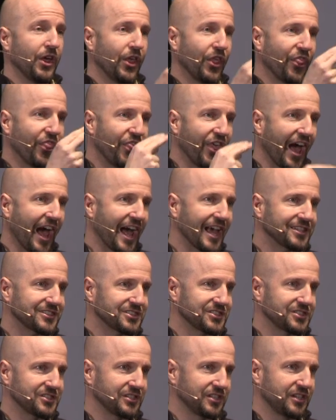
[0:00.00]

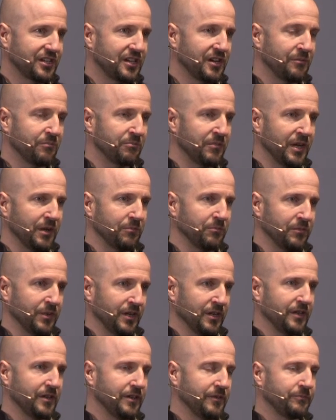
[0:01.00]
That's
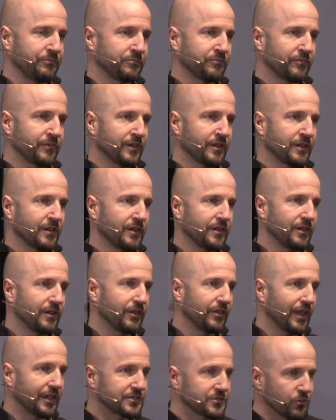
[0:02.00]
commitment.
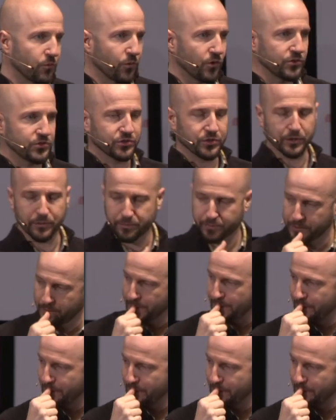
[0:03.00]
That's worship.